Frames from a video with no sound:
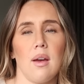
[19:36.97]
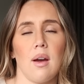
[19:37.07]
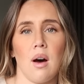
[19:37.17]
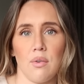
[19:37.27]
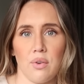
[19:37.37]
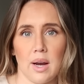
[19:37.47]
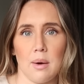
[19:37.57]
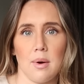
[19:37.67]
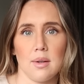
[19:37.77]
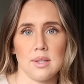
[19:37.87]
half an
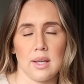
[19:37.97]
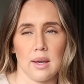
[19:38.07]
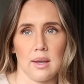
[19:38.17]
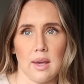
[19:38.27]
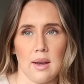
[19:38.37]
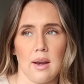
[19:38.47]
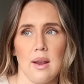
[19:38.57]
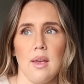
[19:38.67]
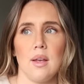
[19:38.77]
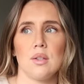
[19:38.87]
hour to kick in.
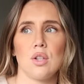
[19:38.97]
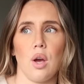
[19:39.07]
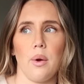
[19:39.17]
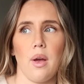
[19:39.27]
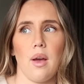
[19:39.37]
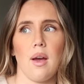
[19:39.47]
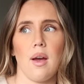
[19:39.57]
So